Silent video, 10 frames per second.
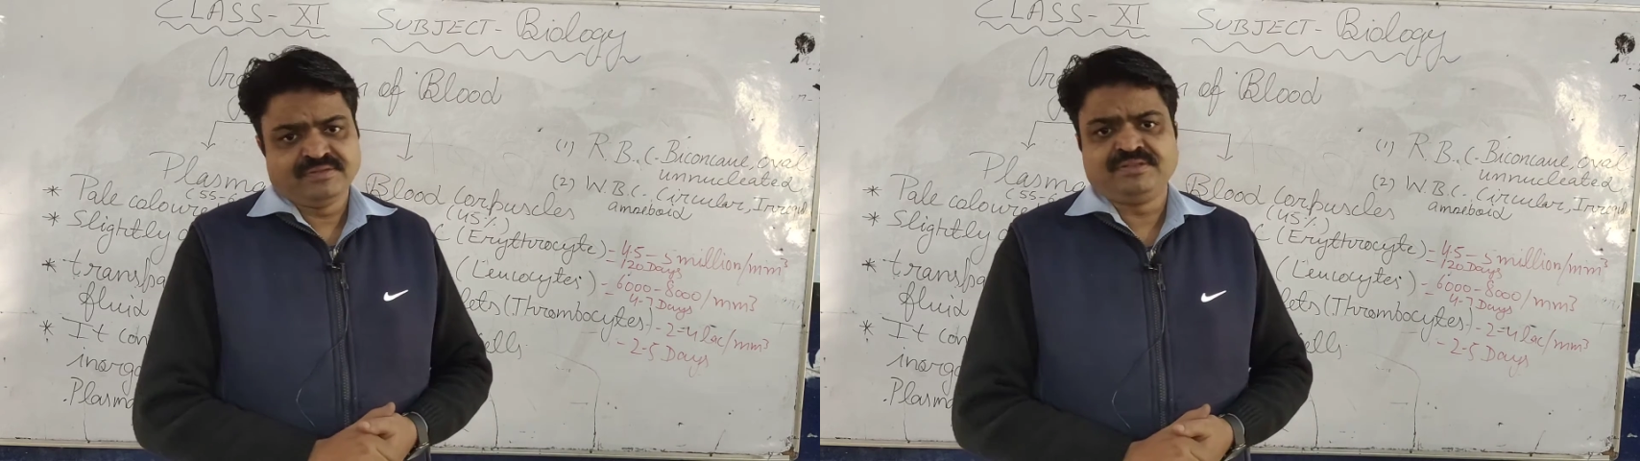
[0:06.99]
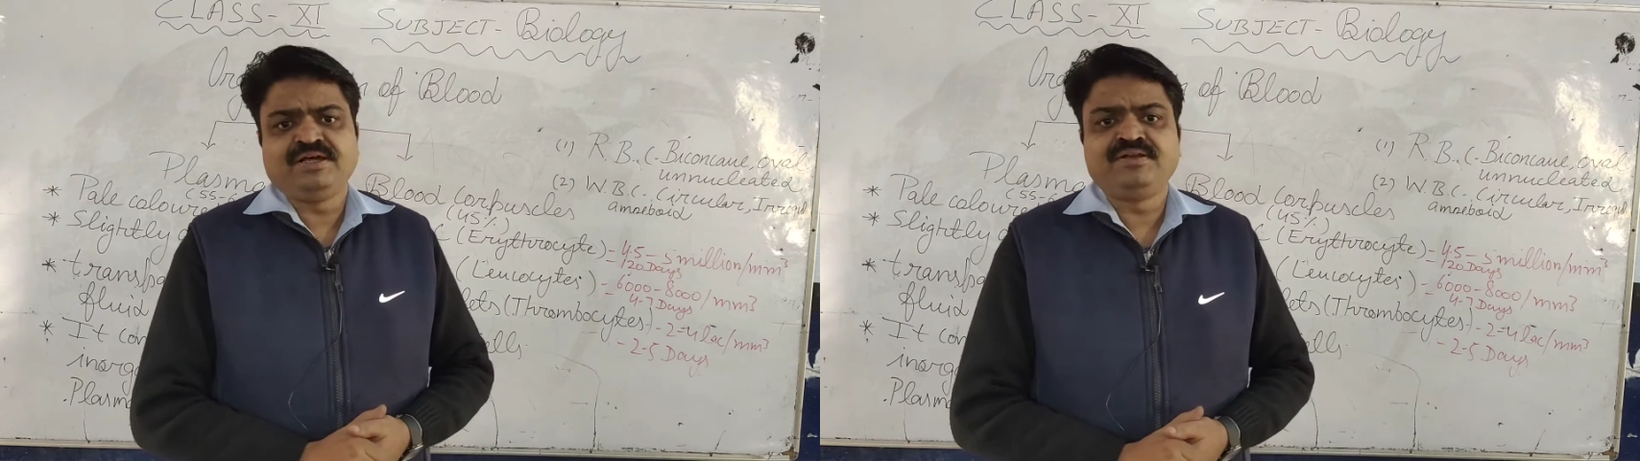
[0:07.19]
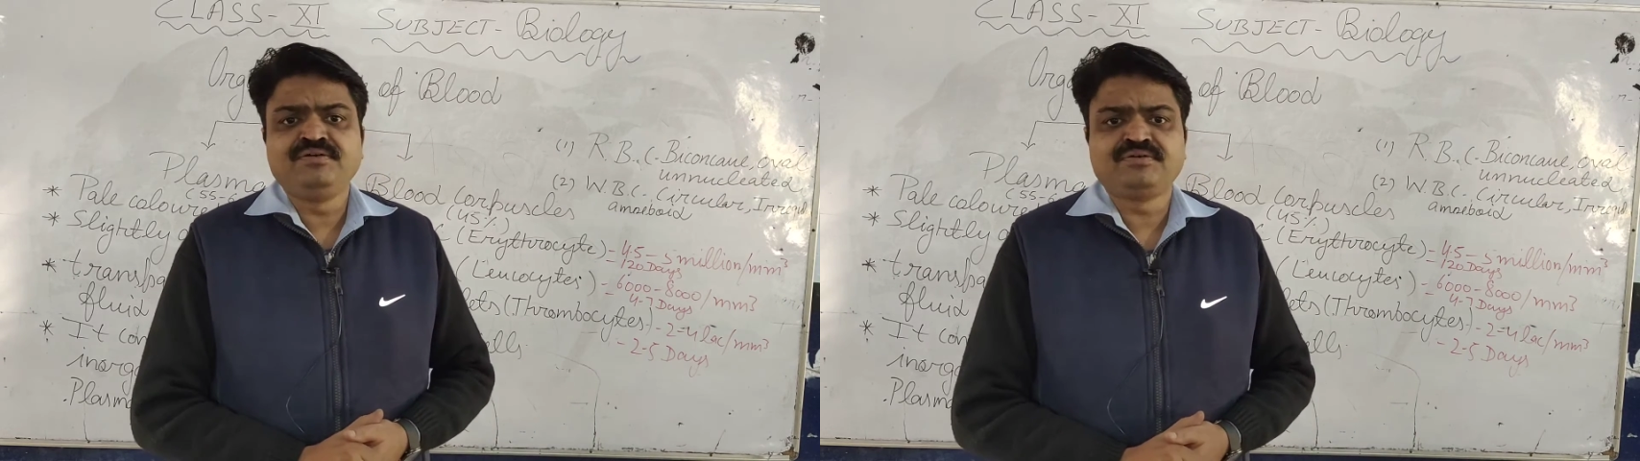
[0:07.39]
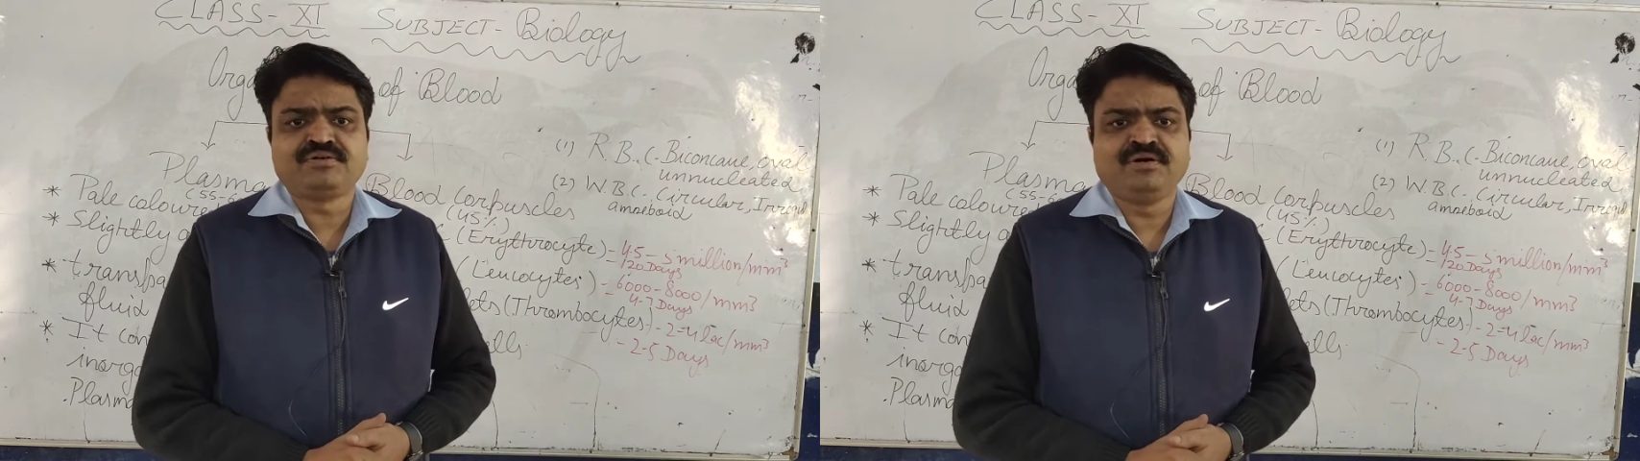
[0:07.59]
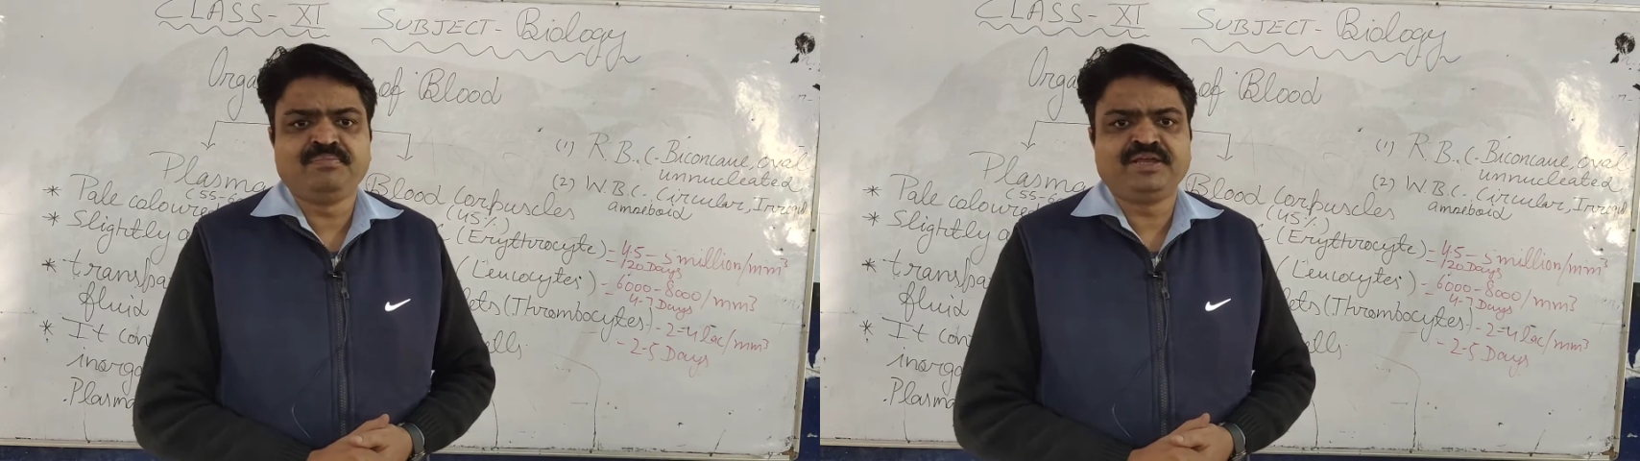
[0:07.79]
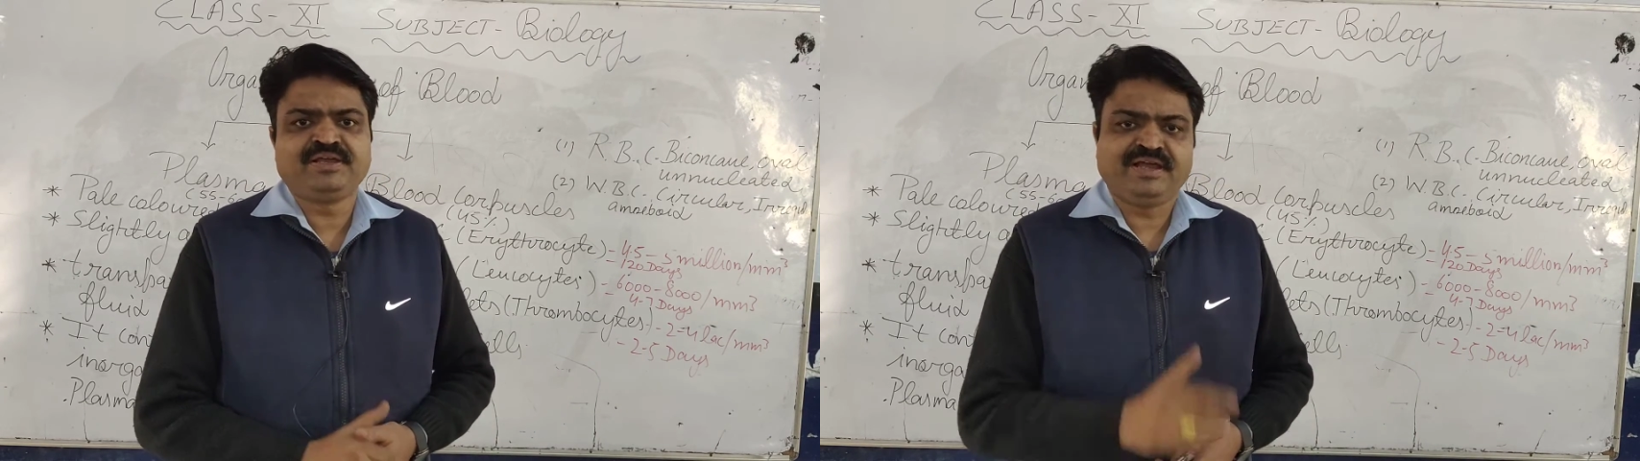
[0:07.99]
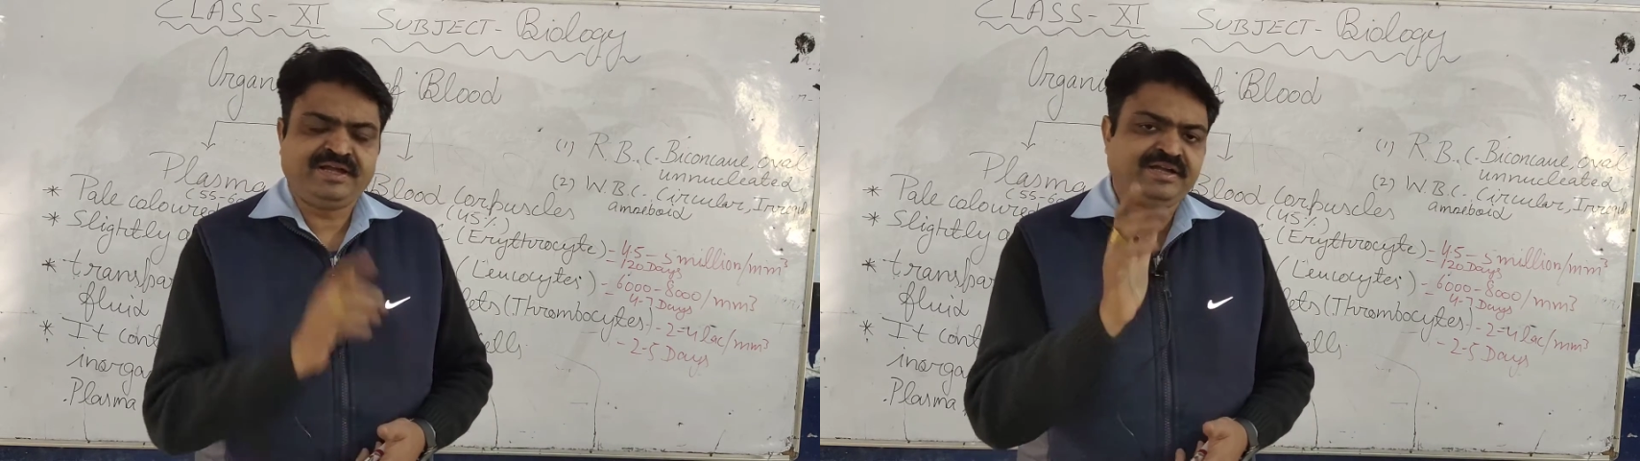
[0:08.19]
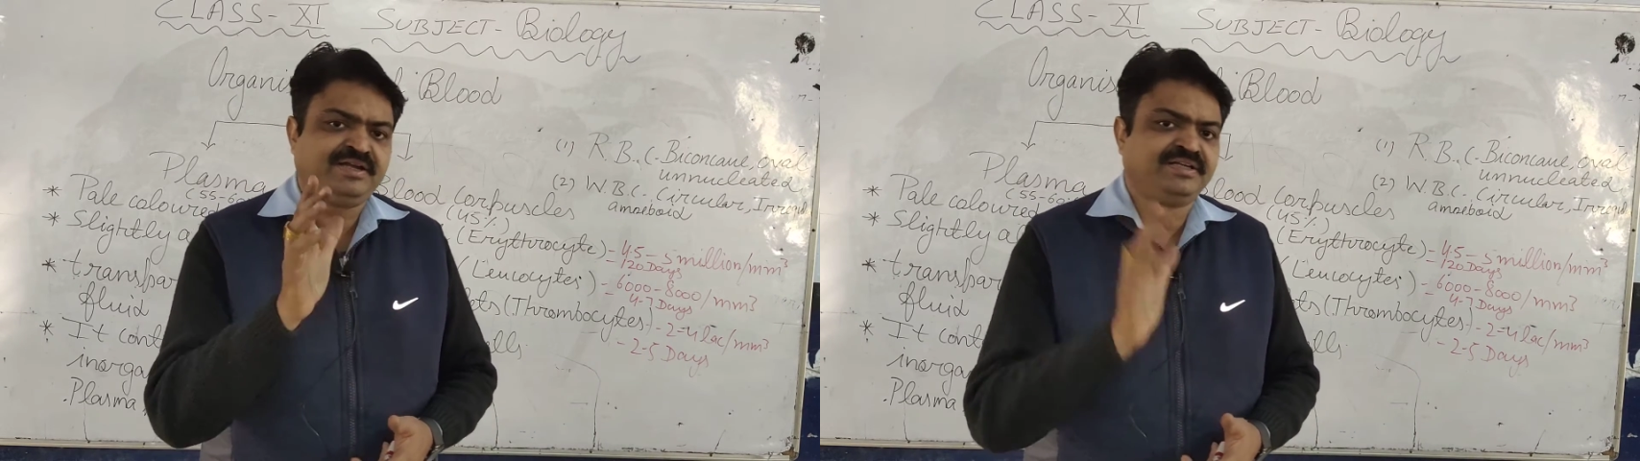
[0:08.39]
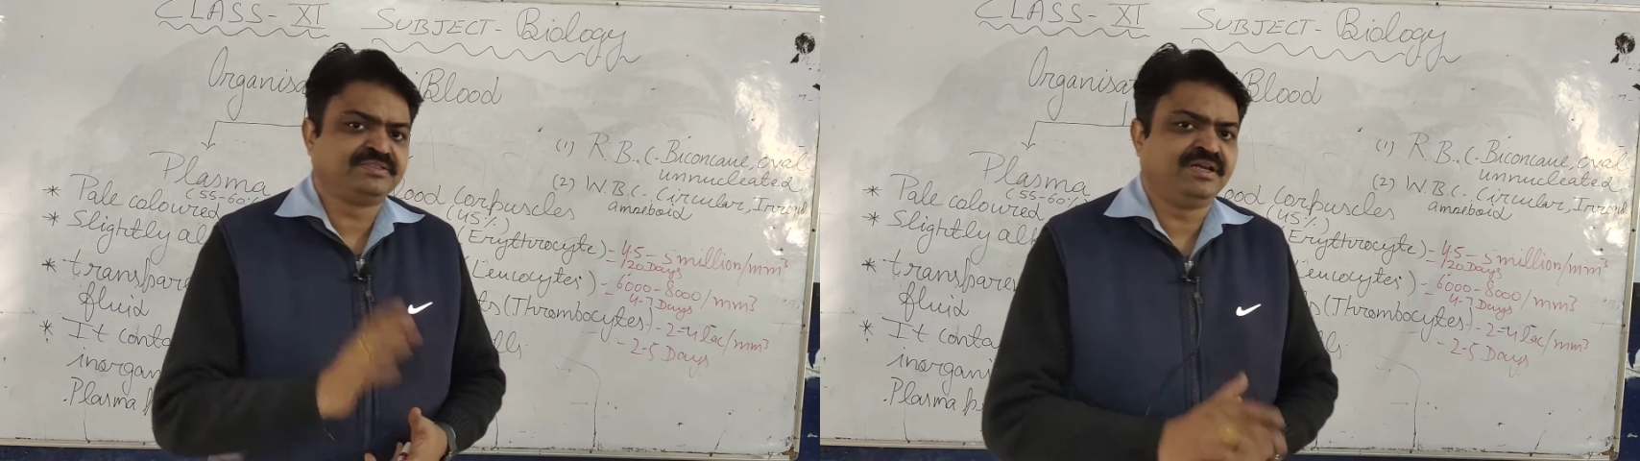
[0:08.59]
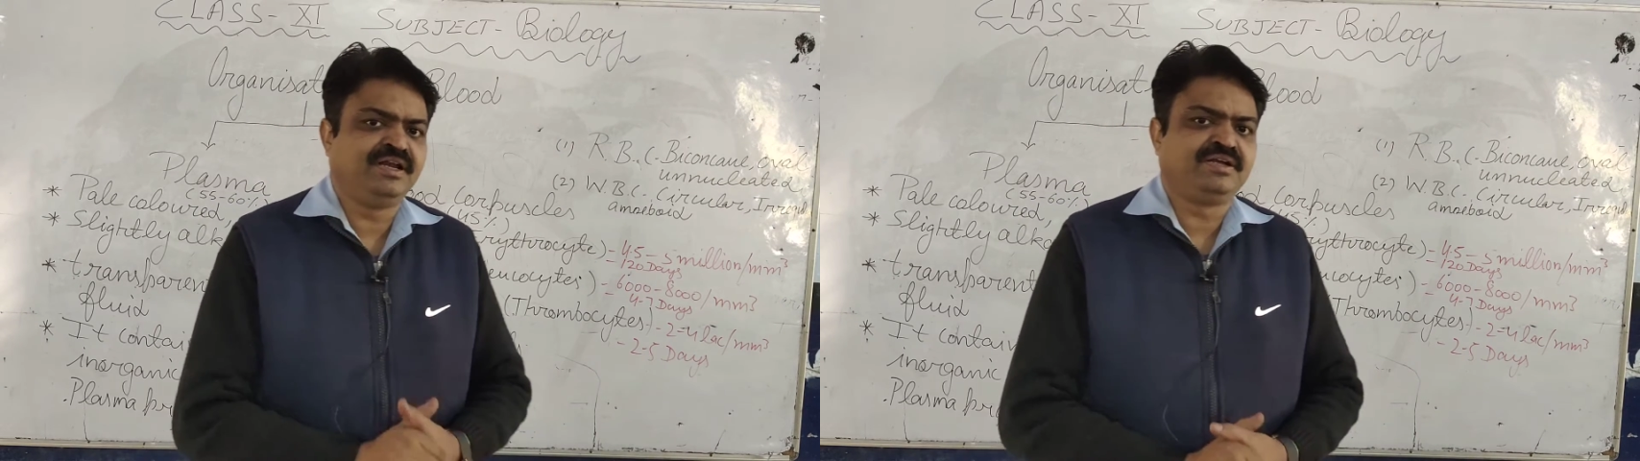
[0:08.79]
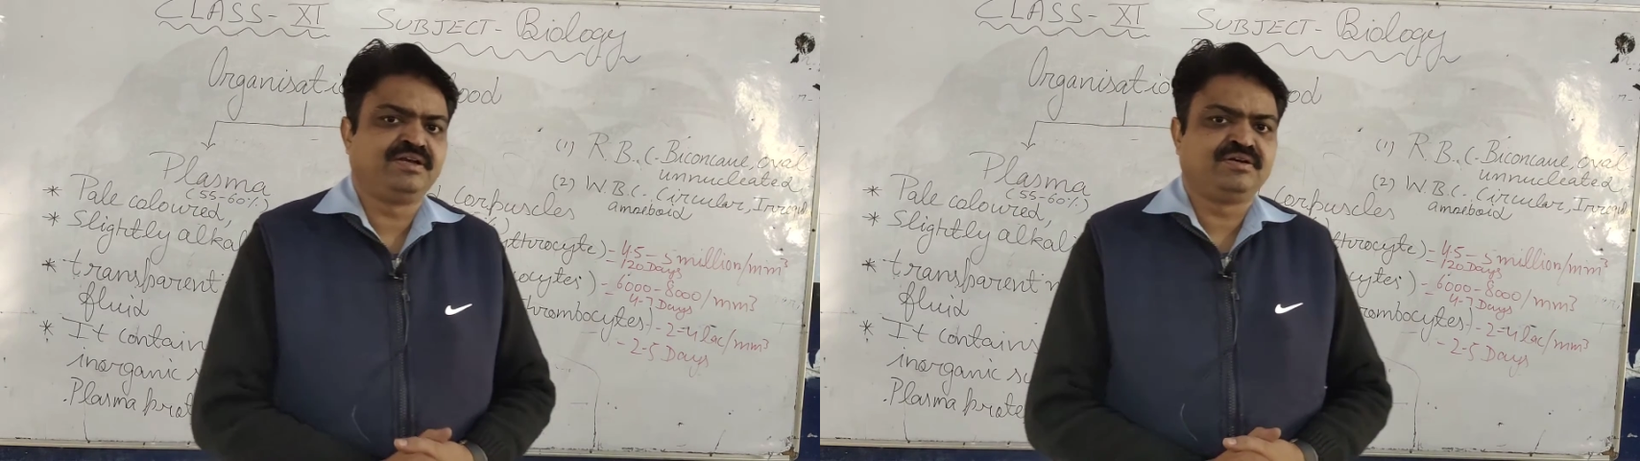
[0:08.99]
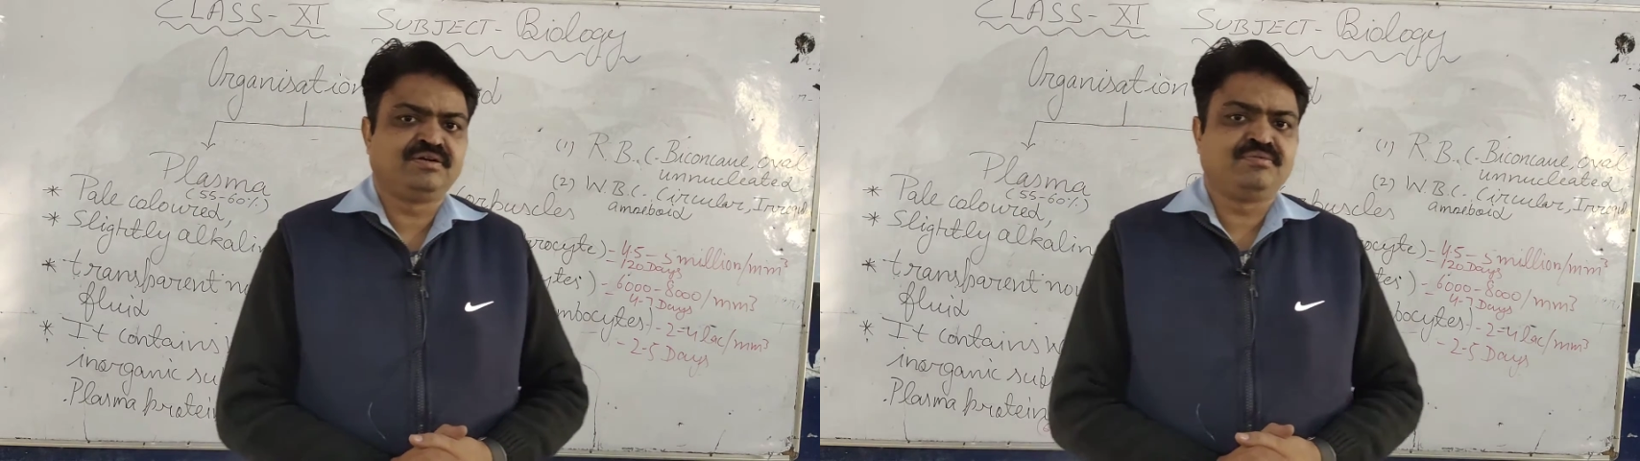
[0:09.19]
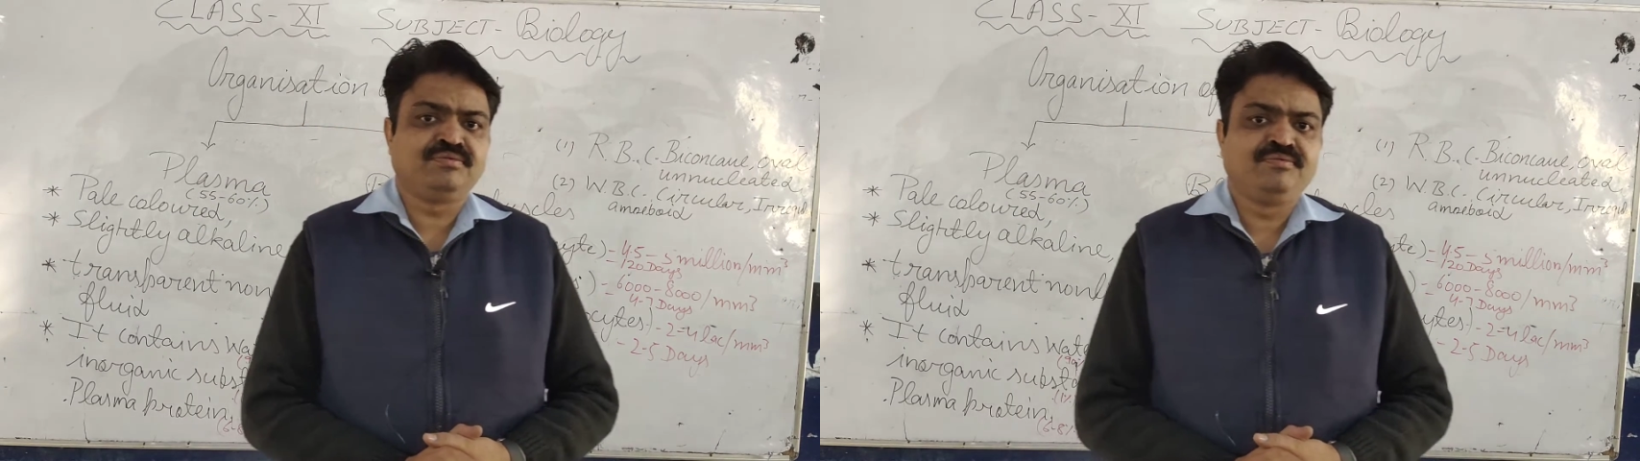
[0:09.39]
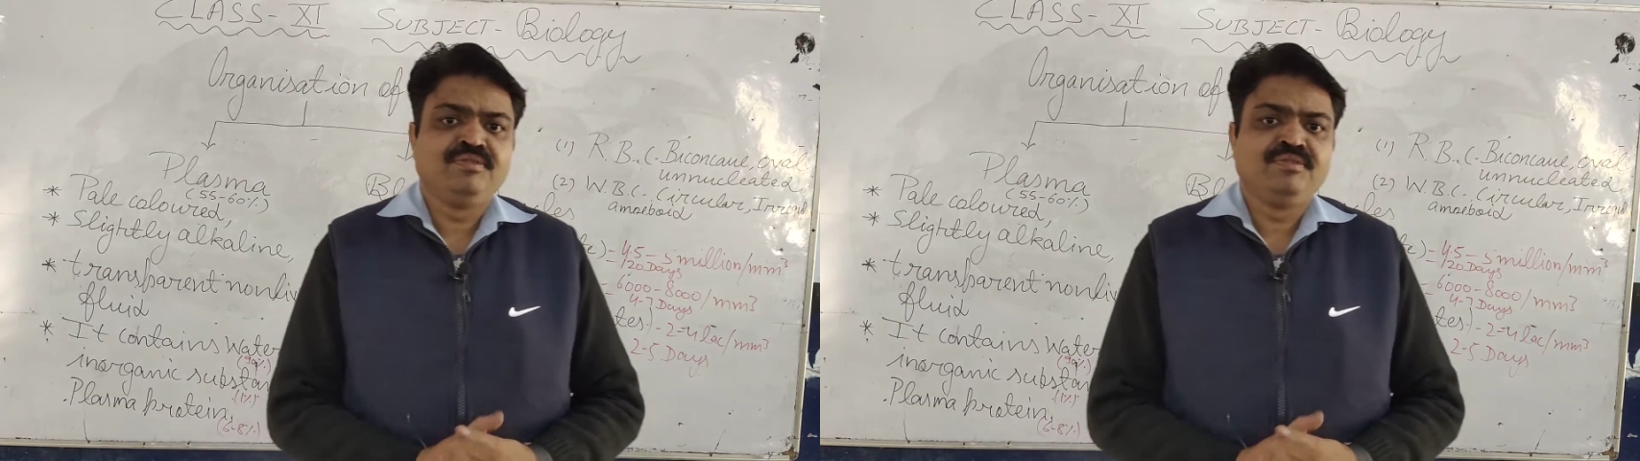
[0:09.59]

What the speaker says: the new topic and it is related to